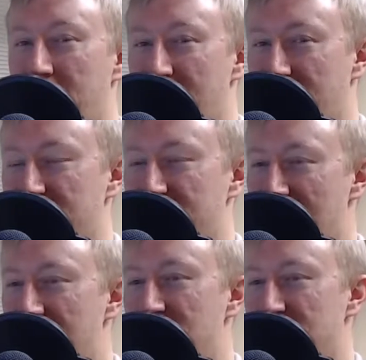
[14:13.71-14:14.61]
like I was
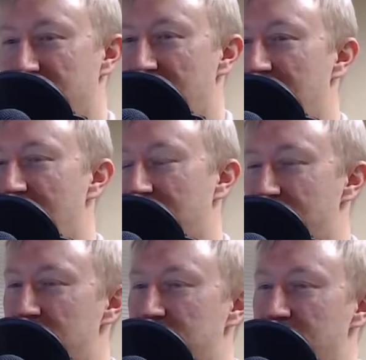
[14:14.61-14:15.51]
saying, used only 8 hours of
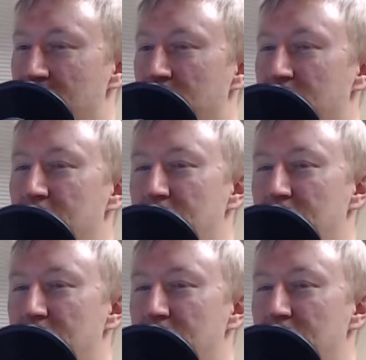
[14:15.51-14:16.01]
PTO.